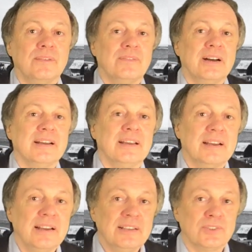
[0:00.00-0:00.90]
very
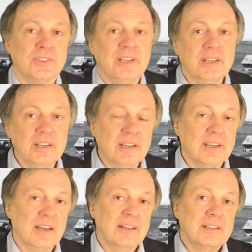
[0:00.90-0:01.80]
esoteric,
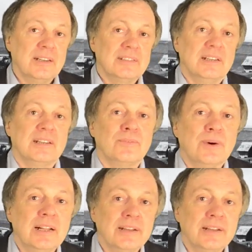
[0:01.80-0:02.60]
and they said, well,